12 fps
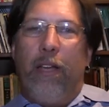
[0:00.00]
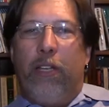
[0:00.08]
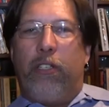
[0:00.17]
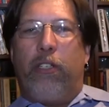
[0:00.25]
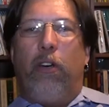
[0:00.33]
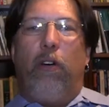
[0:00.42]

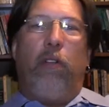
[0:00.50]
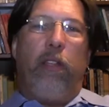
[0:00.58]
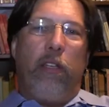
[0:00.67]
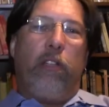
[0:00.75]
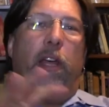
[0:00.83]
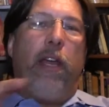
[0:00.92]
So
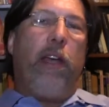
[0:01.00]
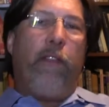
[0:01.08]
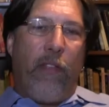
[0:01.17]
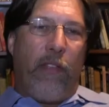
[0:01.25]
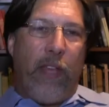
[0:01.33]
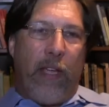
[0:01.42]
there's a lot of
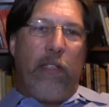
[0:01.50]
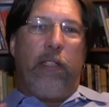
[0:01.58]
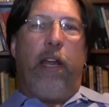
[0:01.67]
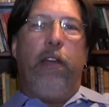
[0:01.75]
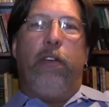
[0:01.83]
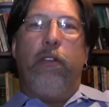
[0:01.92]
different things
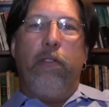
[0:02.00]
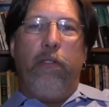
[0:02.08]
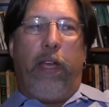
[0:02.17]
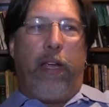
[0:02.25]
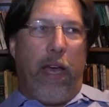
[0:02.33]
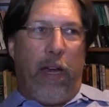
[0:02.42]
that I do.
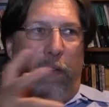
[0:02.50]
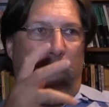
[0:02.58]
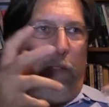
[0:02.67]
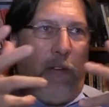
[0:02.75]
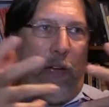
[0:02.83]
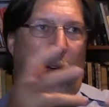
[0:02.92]
They kind
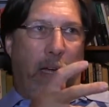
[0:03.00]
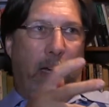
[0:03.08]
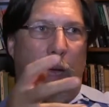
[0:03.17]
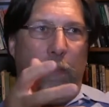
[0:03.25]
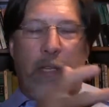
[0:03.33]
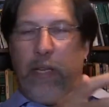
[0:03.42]
of
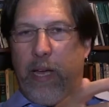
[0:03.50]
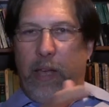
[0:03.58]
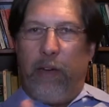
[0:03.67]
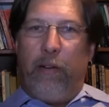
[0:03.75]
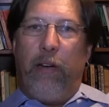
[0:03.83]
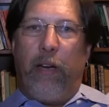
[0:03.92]
come
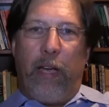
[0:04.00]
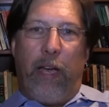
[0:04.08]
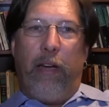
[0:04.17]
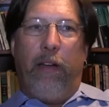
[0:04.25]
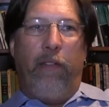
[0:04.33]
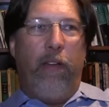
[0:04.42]
together in a
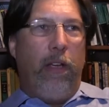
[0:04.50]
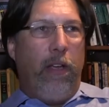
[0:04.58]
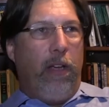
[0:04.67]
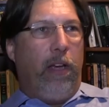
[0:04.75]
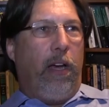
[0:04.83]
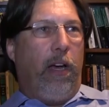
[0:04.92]
kind of
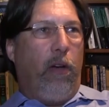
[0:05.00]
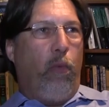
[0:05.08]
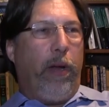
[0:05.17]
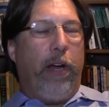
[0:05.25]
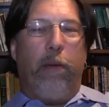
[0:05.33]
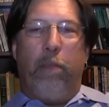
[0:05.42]

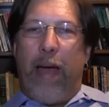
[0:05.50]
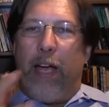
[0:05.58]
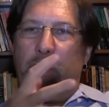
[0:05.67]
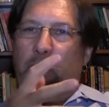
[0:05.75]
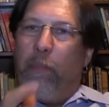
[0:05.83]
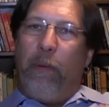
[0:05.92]
weird
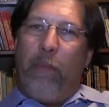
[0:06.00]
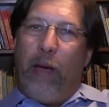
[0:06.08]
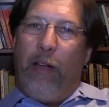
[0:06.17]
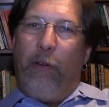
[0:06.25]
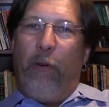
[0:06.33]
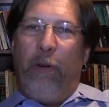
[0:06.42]
mashup in
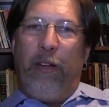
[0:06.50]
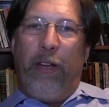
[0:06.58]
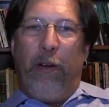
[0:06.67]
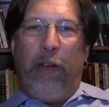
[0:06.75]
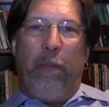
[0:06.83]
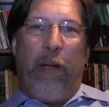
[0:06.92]
my
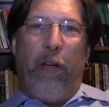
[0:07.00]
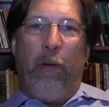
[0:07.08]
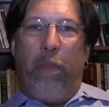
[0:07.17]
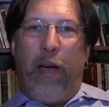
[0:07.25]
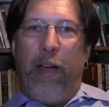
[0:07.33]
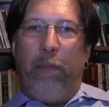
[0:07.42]

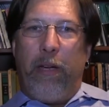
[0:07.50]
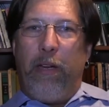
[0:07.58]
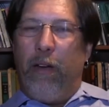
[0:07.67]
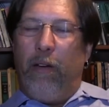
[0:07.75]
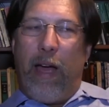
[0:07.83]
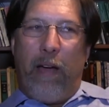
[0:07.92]
own mind. But
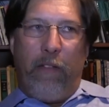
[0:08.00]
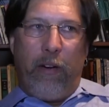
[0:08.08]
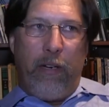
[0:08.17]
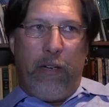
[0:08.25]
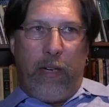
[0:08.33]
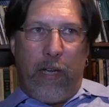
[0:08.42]

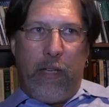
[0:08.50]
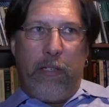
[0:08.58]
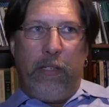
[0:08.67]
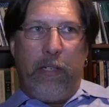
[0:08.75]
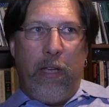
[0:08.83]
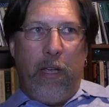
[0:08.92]
Africa
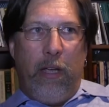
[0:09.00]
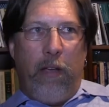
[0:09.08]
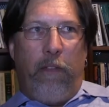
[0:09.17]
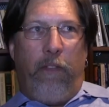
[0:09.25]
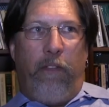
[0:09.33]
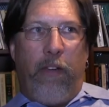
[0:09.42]
does
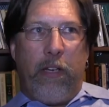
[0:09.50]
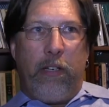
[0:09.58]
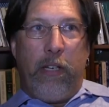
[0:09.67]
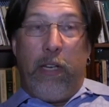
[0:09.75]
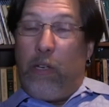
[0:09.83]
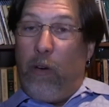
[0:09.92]

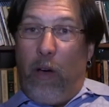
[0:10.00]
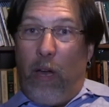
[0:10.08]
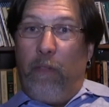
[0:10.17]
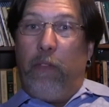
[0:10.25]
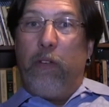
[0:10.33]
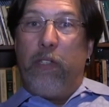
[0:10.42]
fit into
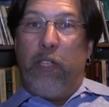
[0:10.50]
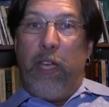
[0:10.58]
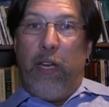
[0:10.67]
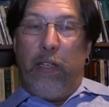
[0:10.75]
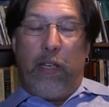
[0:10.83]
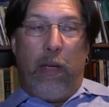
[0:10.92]
all of those
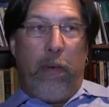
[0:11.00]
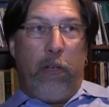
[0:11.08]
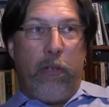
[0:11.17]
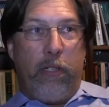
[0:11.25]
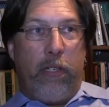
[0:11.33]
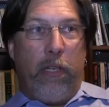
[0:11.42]
things. I'm
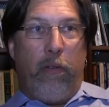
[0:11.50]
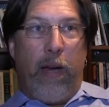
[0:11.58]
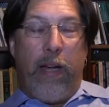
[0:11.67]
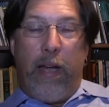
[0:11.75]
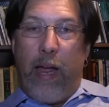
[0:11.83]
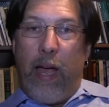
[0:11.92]
interested
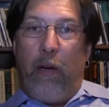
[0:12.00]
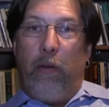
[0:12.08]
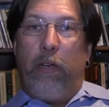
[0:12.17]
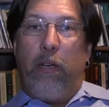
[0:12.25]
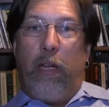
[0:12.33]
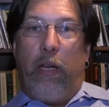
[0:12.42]
right now,
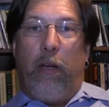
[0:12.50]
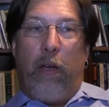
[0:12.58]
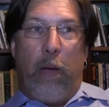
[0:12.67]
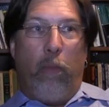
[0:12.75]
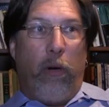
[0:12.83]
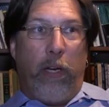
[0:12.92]
and
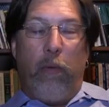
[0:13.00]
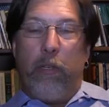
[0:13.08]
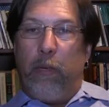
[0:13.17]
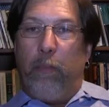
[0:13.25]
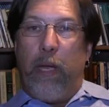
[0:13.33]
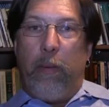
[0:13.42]
I'm working
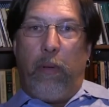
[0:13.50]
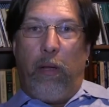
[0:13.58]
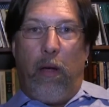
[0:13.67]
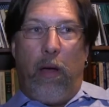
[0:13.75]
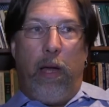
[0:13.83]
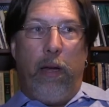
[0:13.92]
with some
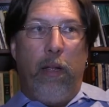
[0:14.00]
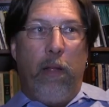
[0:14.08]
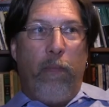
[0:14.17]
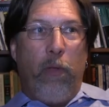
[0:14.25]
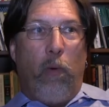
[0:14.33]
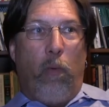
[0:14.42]
people on
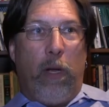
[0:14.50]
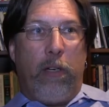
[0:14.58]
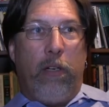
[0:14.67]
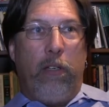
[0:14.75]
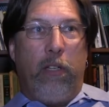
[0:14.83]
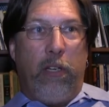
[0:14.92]

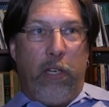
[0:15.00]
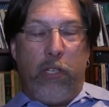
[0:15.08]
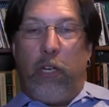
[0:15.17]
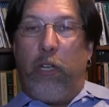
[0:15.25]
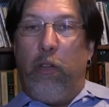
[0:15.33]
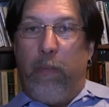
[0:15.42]
what does the
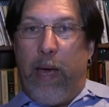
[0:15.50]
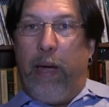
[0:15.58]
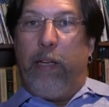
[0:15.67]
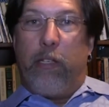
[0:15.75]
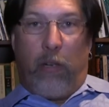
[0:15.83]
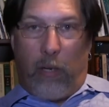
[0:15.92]
digital
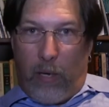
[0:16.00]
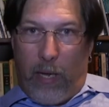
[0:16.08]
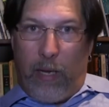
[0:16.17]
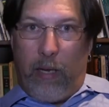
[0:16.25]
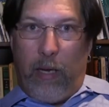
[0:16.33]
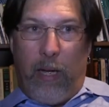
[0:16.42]
humanities look
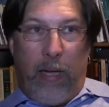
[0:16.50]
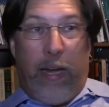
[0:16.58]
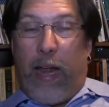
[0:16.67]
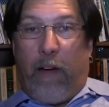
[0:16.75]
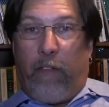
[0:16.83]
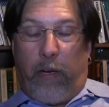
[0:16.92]
like
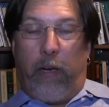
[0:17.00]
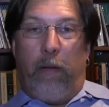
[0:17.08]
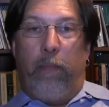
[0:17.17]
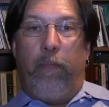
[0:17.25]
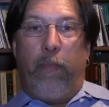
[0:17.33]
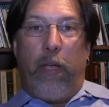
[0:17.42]
in Africa.
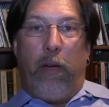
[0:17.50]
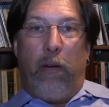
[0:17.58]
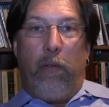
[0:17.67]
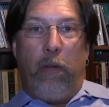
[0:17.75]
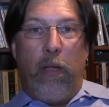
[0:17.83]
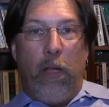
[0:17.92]

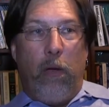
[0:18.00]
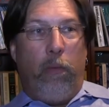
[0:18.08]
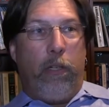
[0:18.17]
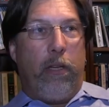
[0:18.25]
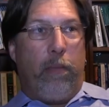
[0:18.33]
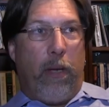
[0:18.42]

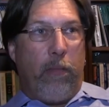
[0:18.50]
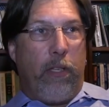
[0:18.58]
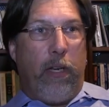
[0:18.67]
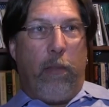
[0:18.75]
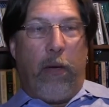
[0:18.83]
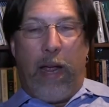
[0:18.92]
We sometimes
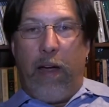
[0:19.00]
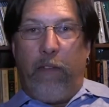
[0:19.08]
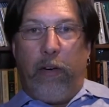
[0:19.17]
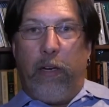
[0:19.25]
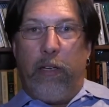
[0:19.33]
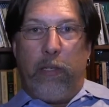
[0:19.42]
think about
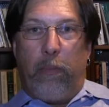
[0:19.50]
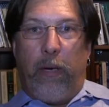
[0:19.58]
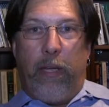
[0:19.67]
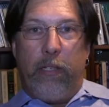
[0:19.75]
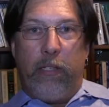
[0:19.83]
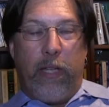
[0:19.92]
Africa as a
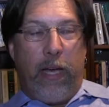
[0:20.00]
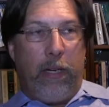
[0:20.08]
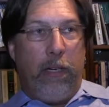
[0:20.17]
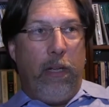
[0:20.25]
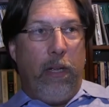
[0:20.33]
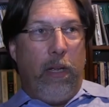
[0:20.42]
place
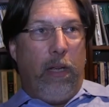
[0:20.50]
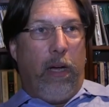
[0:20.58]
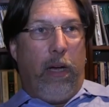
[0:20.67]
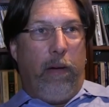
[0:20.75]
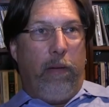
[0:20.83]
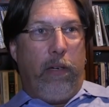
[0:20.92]
that
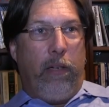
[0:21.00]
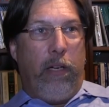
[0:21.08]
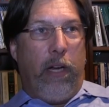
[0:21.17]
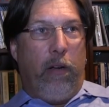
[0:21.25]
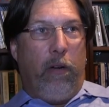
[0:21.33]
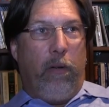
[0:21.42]

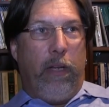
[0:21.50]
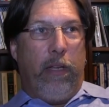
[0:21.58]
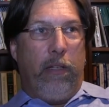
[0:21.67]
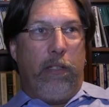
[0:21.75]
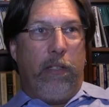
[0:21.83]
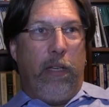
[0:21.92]

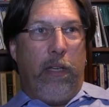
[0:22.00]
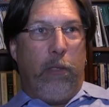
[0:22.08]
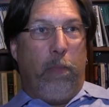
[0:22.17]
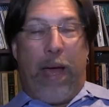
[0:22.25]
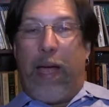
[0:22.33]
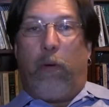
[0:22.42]

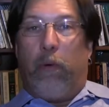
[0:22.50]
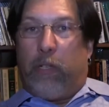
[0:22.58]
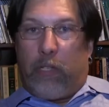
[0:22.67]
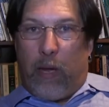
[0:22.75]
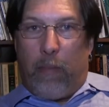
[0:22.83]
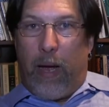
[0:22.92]
is
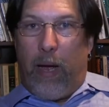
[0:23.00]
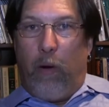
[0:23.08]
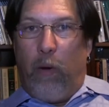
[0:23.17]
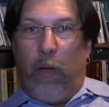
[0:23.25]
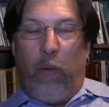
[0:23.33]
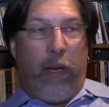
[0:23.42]
backwards
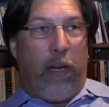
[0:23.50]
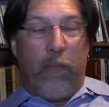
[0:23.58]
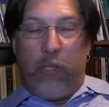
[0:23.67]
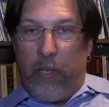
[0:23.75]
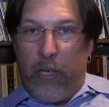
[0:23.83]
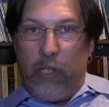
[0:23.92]
somehow when it
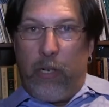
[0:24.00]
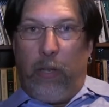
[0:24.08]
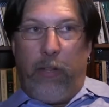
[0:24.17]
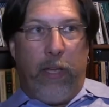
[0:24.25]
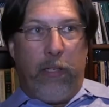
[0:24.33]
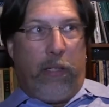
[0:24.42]
comes to digital
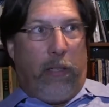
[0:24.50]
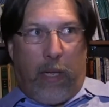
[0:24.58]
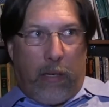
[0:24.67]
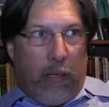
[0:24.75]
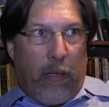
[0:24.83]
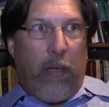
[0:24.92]
things, and
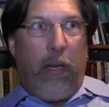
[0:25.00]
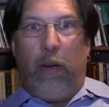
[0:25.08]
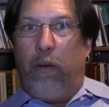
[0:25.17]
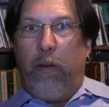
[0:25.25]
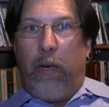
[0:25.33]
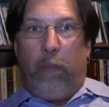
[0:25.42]
that
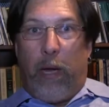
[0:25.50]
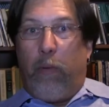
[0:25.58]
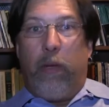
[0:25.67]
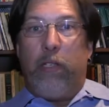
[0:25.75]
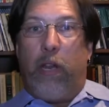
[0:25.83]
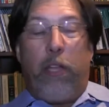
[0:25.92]
in many
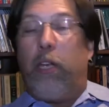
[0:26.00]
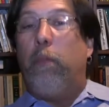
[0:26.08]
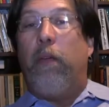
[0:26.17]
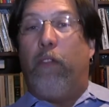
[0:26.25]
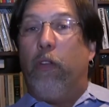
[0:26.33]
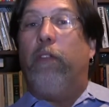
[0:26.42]
ways nothing could
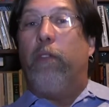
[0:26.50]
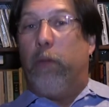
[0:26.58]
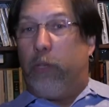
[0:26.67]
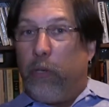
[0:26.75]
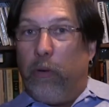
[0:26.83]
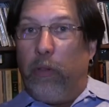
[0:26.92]
be further from
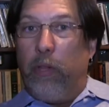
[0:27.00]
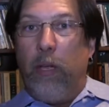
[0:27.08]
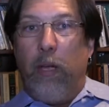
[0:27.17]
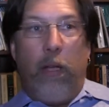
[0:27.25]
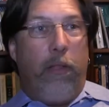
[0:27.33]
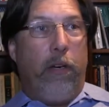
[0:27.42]
the truth.
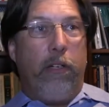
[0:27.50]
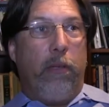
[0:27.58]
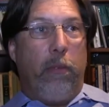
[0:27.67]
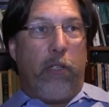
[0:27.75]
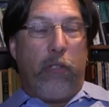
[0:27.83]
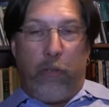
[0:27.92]
There's
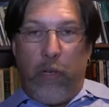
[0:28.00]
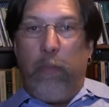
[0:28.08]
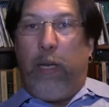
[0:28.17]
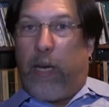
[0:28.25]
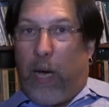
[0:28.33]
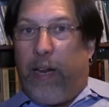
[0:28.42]
some
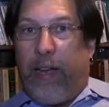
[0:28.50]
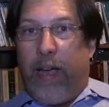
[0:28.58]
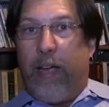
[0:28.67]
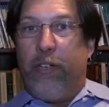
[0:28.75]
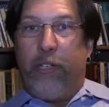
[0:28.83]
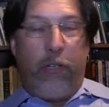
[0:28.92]
extremely cutting
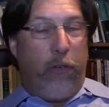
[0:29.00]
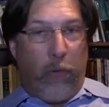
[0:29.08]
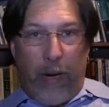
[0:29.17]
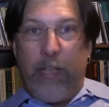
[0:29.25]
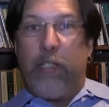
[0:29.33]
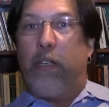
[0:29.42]
edge,
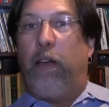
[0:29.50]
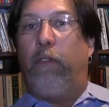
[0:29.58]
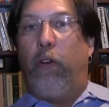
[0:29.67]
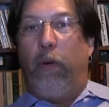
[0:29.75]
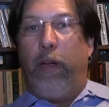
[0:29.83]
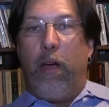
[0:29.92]
great
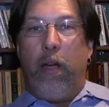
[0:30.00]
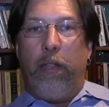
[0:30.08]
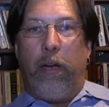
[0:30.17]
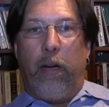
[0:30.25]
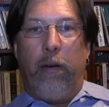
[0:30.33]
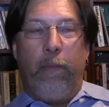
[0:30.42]
stuff going on
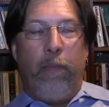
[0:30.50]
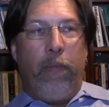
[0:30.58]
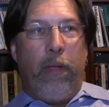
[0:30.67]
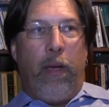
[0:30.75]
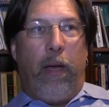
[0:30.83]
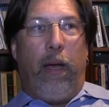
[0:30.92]
there,
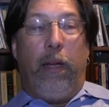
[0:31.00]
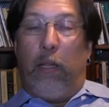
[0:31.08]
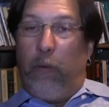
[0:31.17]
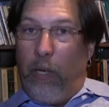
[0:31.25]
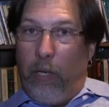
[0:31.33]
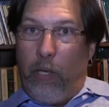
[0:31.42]

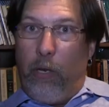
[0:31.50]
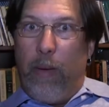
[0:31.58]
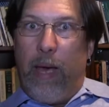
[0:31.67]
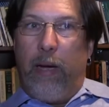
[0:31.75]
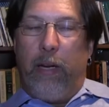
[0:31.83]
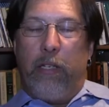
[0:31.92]
including in the
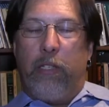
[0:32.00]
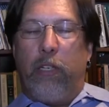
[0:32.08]
humanities.